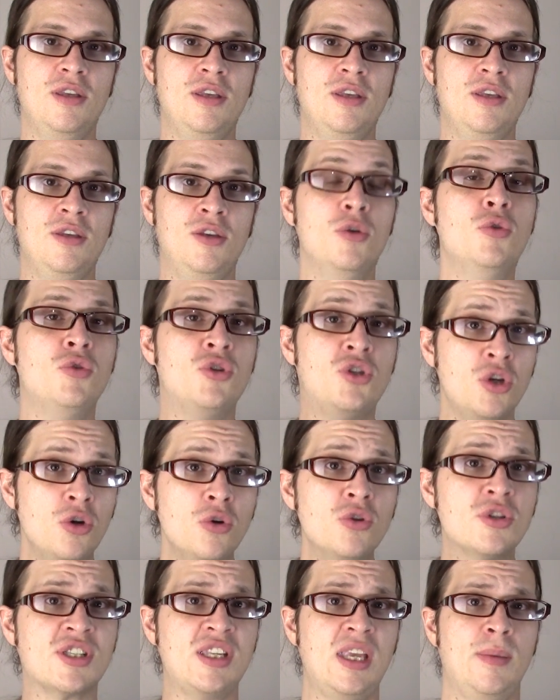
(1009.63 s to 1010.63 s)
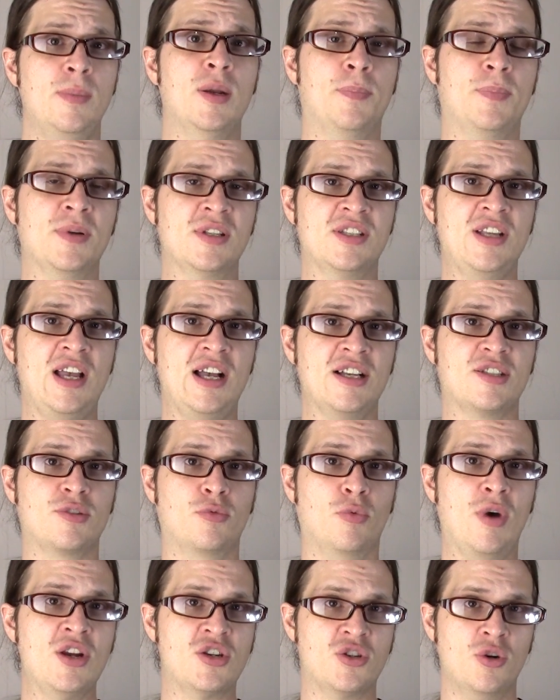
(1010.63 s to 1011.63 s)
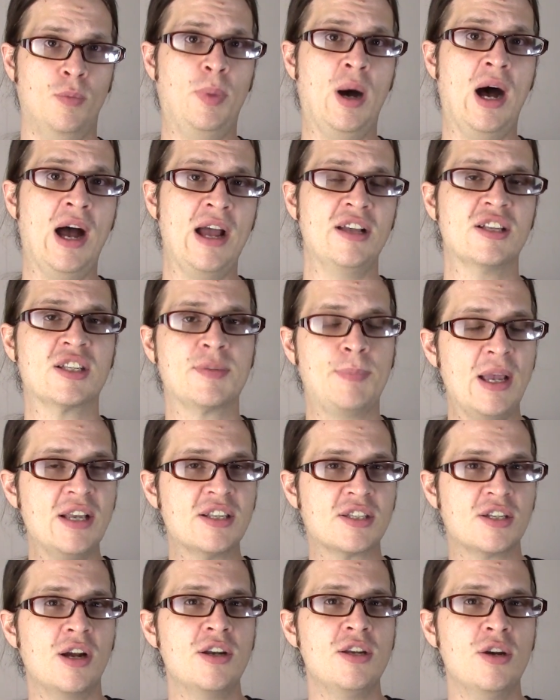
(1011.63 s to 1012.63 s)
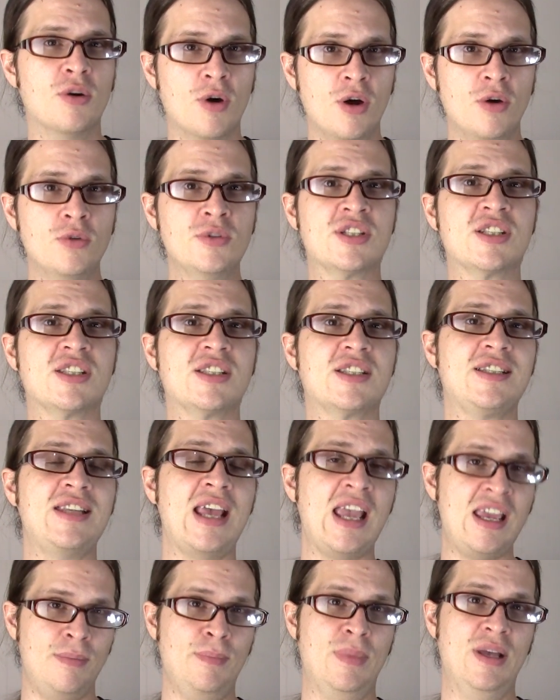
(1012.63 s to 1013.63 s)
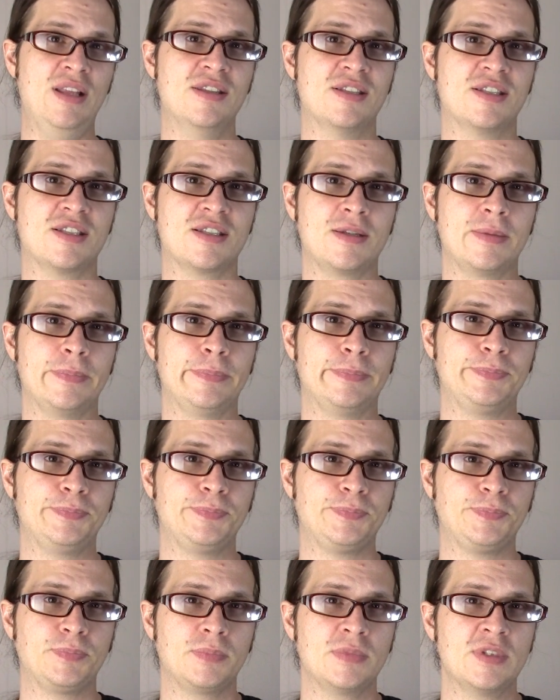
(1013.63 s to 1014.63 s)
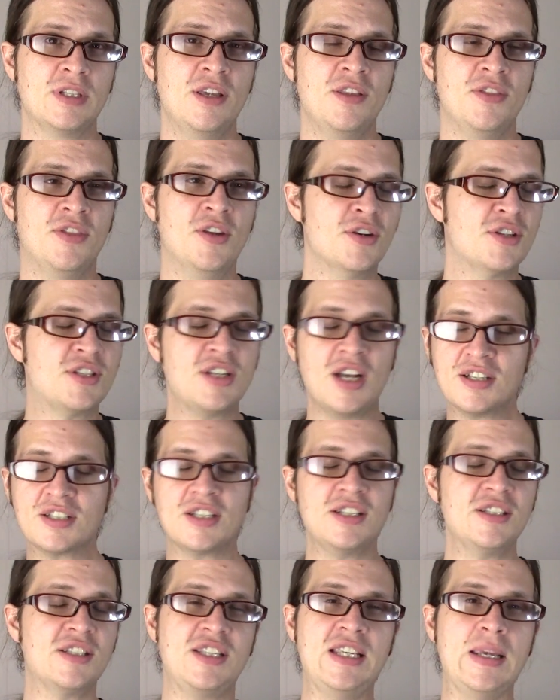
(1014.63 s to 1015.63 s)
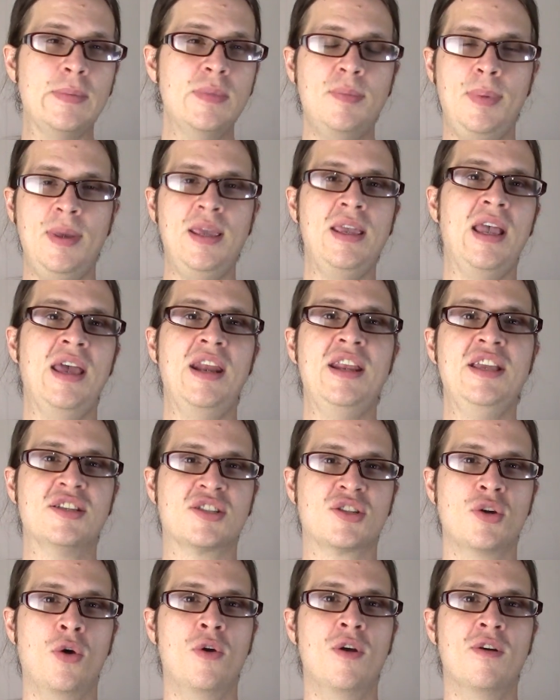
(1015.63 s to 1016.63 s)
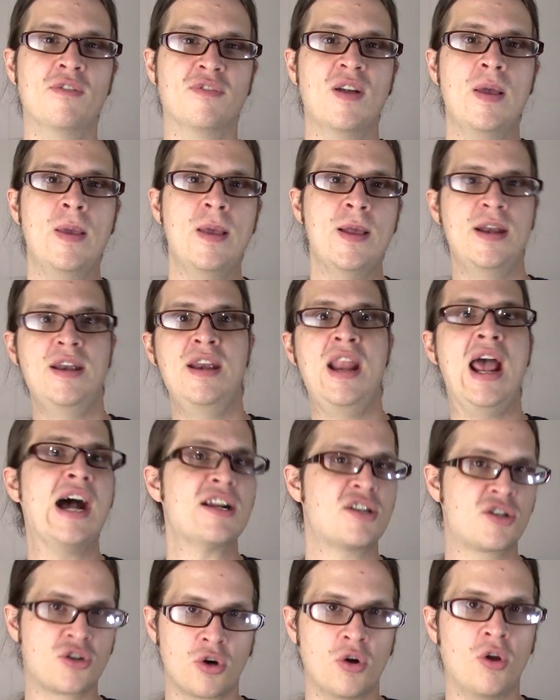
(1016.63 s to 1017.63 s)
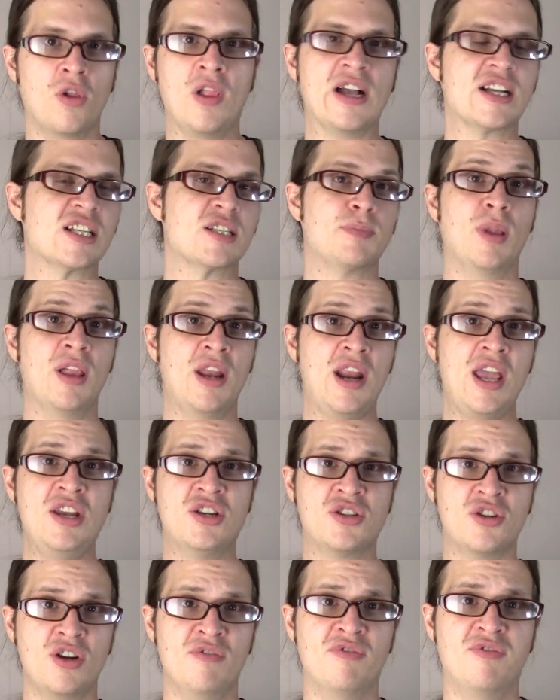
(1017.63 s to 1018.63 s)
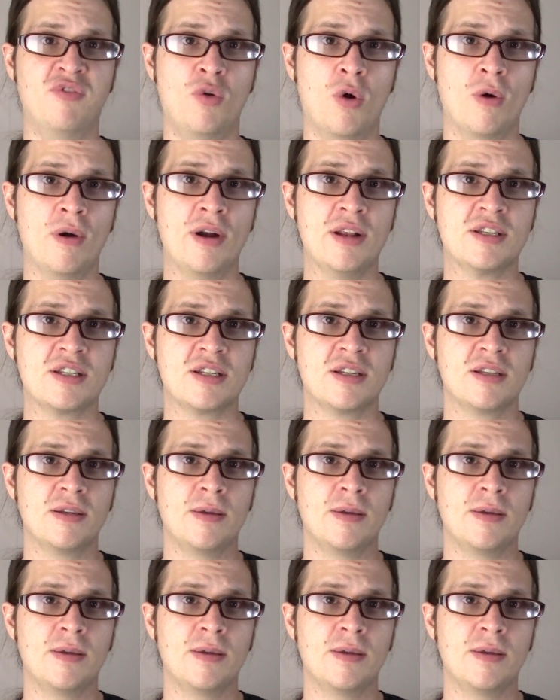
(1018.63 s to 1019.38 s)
you do seem to possess racial bias based on your own statements. There doesn't seem to be any sort of natural explanation for it.